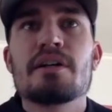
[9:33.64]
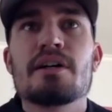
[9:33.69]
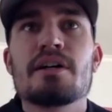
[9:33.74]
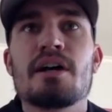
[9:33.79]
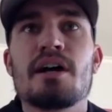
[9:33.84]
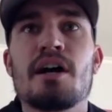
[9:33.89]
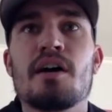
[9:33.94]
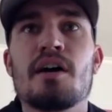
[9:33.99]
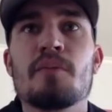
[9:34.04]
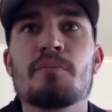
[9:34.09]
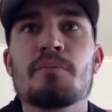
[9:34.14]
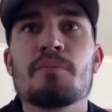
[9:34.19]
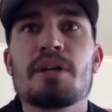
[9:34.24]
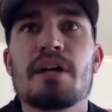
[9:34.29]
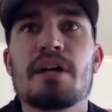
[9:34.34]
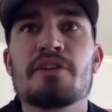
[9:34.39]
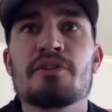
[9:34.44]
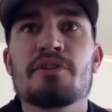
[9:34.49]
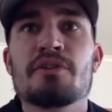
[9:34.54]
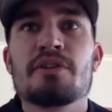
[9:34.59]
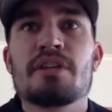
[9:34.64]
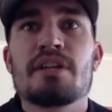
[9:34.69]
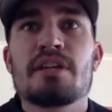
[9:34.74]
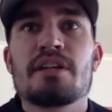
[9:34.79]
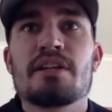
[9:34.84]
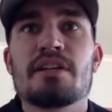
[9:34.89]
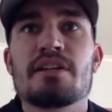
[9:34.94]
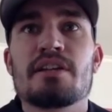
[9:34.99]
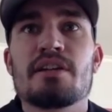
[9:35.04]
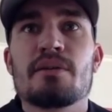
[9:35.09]
But I do
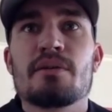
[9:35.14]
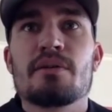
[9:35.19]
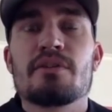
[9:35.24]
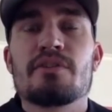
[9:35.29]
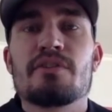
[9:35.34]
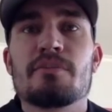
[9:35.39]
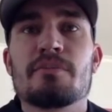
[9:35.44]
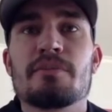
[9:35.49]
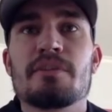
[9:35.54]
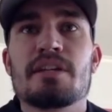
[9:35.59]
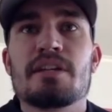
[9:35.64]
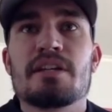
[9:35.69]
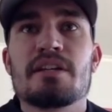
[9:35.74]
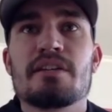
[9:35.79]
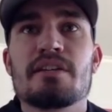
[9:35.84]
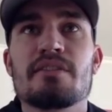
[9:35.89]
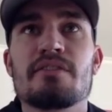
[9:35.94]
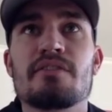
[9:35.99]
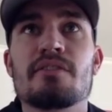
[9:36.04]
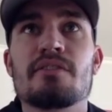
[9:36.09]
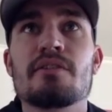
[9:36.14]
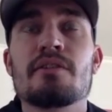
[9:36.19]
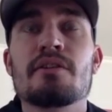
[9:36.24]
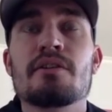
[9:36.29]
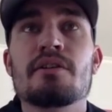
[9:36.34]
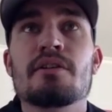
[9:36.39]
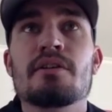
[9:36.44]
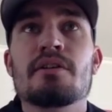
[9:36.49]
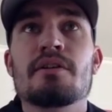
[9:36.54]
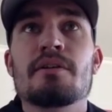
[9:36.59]
think that there were some things
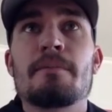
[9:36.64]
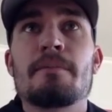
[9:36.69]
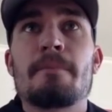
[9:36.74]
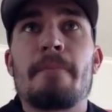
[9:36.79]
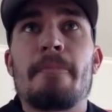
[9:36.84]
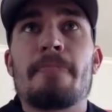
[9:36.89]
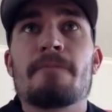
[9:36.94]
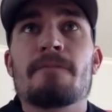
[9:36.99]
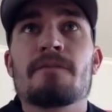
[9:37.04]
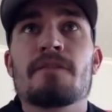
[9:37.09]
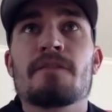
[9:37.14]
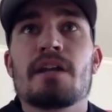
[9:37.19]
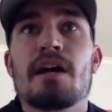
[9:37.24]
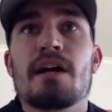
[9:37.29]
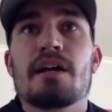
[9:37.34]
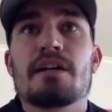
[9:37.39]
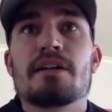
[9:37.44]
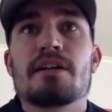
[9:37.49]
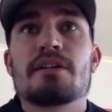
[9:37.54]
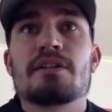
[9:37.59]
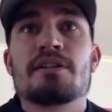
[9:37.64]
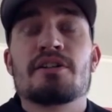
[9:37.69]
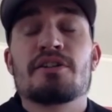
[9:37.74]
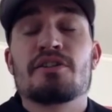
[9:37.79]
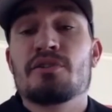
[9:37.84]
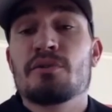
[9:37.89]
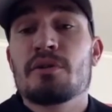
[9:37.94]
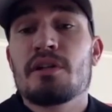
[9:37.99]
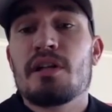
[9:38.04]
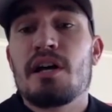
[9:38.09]
that I could
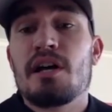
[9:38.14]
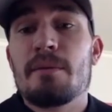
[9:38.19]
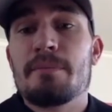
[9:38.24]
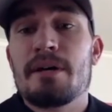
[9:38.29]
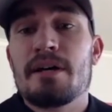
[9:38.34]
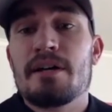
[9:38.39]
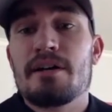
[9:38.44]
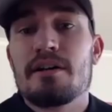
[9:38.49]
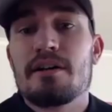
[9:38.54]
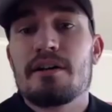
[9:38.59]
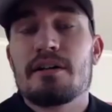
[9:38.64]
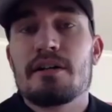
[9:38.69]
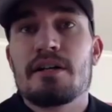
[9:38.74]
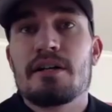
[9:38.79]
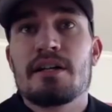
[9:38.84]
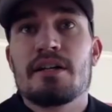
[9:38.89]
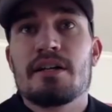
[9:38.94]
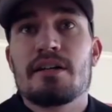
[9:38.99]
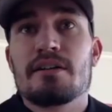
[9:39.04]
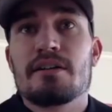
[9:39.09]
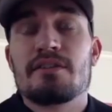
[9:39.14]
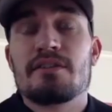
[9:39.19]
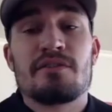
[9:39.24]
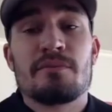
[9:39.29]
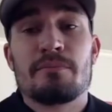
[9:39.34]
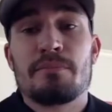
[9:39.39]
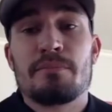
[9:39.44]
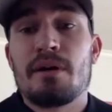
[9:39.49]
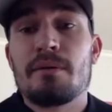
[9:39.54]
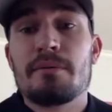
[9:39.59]
do a lot better, and
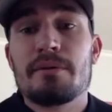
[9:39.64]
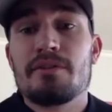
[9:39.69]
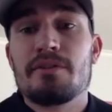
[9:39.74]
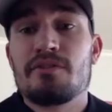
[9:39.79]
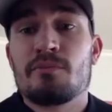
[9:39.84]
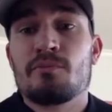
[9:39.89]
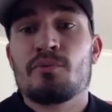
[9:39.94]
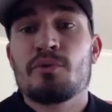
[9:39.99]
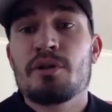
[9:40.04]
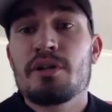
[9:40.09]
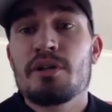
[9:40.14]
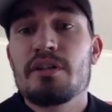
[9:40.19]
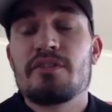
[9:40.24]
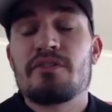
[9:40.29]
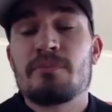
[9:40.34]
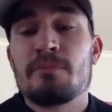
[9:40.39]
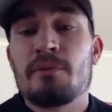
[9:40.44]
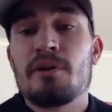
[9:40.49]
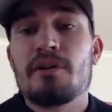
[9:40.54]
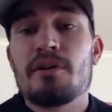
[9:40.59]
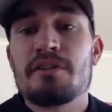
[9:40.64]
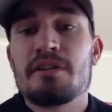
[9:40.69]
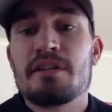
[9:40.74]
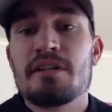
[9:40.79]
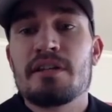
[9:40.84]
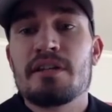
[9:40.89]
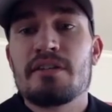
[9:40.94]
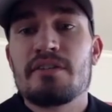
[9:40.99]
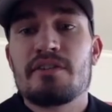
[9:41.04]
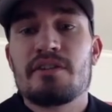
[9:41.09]
probably some really small
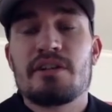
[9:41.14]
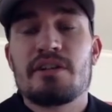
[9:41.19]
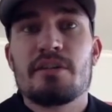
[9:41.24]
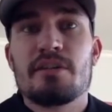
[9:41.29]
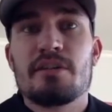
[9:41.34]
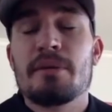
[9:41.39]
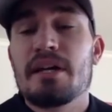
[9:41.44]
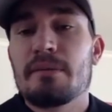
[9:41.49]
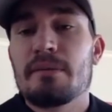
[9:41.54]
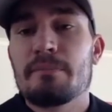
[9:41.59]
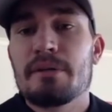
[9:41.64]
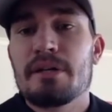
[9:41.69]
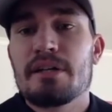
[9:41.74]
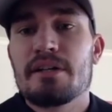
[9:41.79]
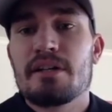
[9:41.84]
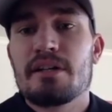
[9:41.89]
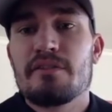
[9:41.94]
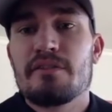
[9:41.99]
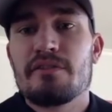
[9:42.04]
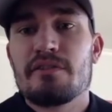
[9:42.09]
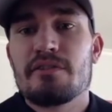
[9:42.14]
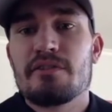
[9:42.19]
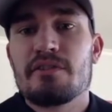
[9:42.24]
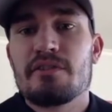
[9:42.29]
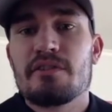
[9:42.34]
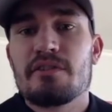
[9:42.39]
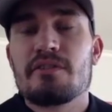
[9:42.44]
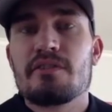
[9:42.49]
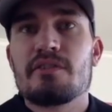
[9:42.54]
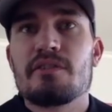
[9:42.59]
things that are going to make big
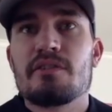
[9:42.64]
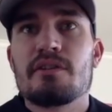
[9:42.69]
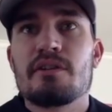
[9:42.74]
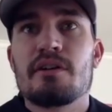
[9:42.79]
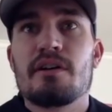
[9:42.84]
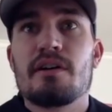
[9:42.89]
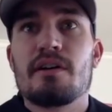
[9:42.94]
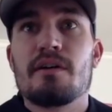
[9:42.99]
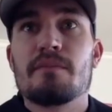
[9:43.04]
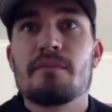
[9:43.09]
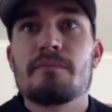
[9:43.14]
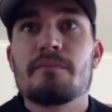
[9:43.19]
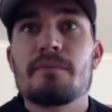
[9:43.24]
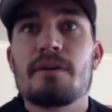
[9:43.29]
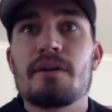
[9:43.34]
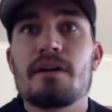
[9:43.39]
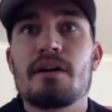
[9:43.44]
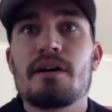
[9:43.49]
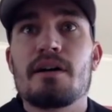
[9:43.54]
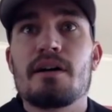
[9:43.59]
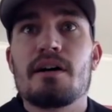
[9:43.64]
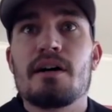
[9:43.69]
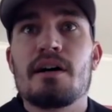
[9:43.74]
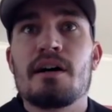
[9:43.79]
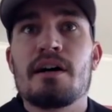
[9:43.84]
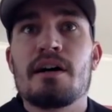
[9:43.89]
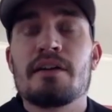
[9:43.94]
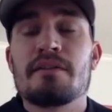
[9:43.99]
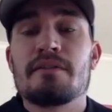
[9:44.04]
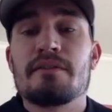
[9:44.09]
differences.
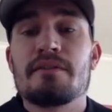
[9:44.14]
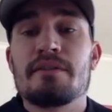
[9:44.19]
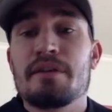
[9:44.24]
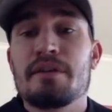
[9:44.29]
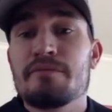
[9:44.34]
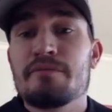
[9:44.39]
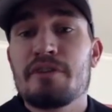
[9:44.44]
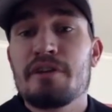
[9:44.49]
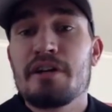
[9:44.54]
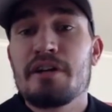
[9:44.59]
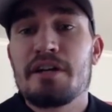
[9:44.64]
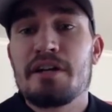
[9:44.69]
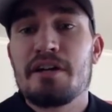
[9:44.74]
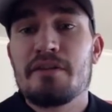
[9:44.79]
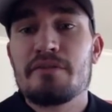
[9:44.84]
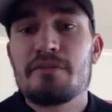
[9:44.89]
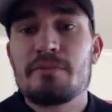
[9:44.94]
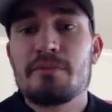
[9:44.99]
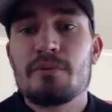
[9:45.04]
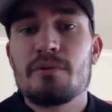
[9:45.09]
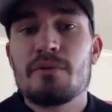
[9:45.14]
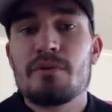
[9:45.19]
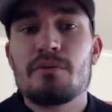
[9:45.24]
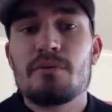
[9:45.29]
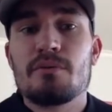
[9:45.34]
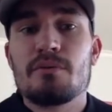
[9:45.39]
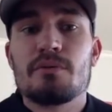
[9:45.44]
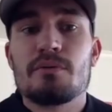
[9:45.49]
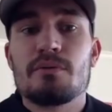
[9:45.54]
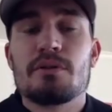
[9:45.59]
I am very
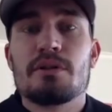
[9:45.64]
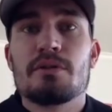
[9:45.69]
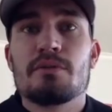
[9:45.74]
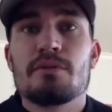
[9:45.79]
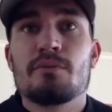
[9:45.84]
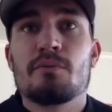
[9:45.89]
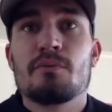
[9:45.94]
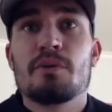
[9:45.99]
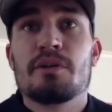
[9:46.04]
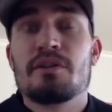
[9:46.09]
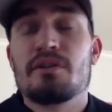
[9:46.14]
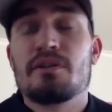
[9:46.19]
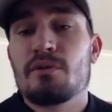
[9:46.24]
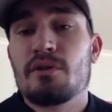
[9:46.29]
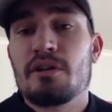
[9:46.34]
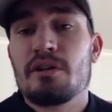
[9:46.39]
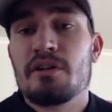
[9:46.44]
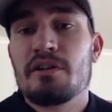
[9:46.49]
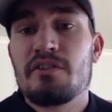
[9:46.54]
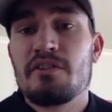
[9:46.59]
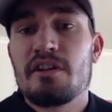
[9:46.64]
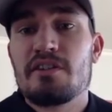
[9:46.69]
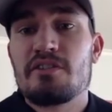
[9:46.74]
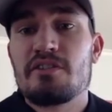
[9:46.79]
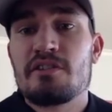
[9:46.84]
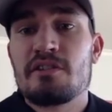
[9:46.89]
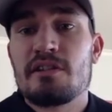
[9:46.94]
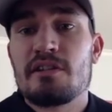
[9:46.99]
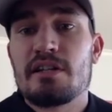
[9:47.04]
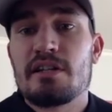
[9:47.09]
comfortable with an
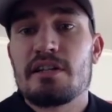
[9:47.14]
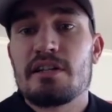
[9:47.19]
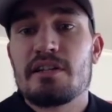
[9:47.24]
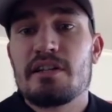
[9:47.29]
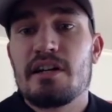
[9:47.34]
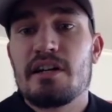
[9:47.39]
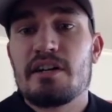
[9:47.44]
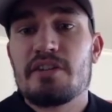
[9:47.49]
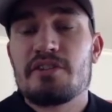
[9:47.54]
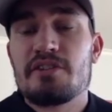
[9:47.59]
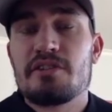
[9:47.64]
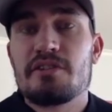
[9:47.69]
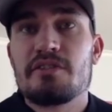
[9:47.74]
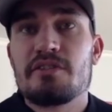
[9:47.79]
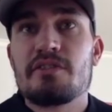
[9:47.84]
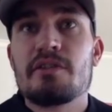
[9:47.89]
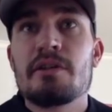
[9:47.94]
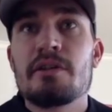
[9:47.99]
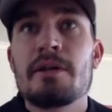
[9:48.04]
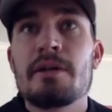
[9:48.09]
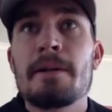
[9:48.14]
organization like the Dodgers